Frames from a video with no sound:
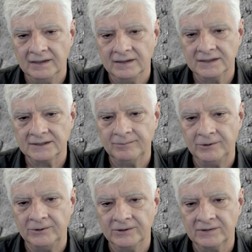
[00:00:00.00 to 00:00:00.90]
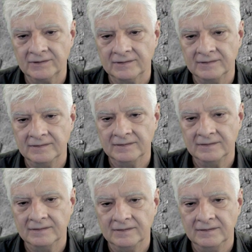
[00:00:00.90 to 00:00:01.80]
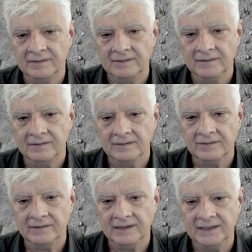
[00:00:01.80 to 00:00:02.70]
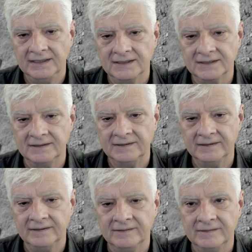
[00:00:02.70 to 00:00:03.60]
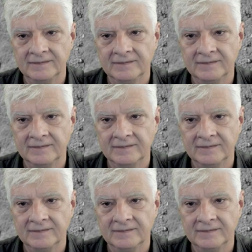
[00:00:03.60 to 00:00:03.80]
and this part on the inside.